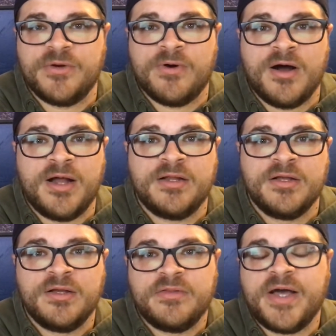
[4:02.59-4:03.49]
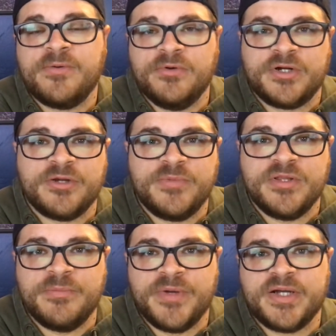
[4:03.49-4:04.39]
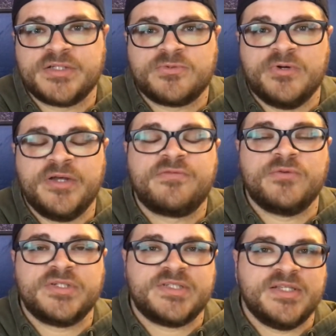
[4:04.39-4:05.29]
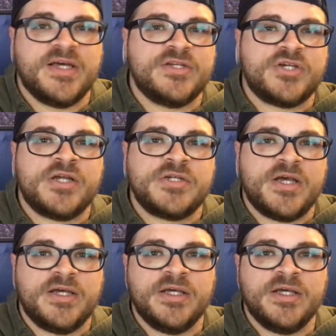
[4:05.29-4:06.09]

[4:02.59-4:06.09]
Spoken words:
Watt. That one could be the biggest one if we see that J.J.